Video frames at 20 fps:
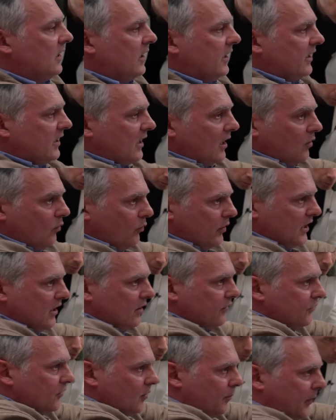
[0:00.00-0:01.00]
And now we
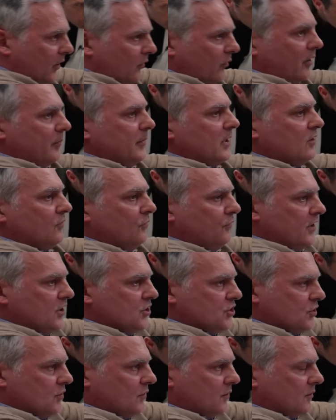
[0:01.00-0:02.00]
have the panoramic
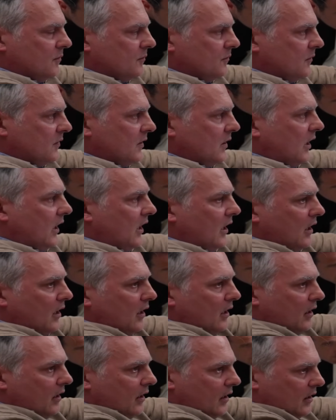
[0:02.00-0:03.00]
vision.
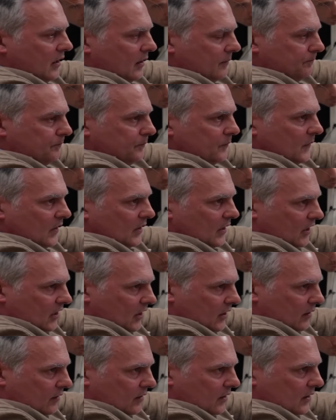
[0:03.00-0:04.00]
Uh,
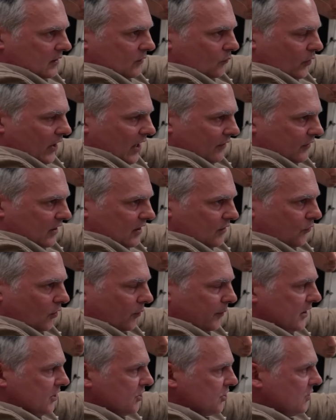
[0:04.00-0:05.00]
and we have the
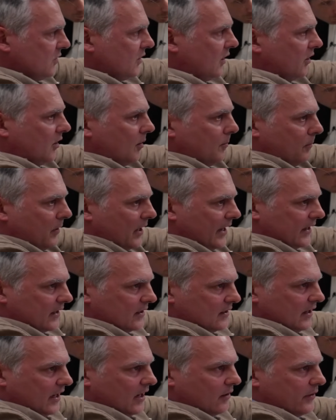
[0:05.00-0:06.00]
information on a
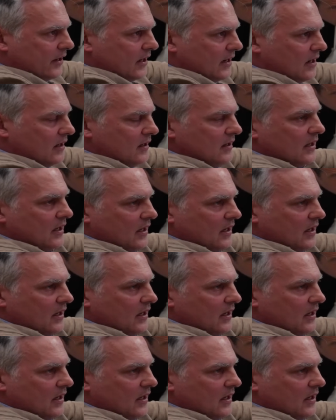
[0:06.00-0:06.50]
black area